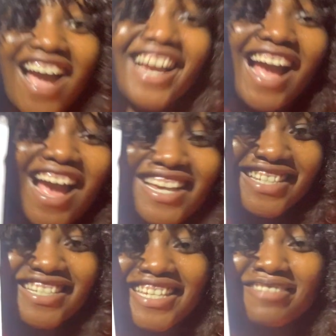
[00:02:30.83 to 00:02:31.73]
Guys,
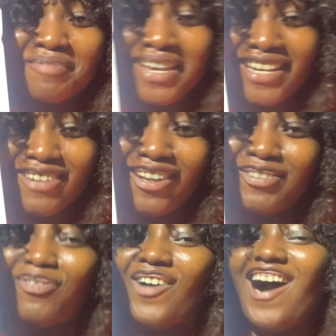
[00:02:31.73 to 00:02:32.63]
is this me? What
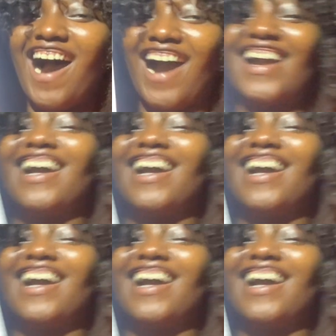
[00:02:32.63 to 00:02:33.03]
the fuck?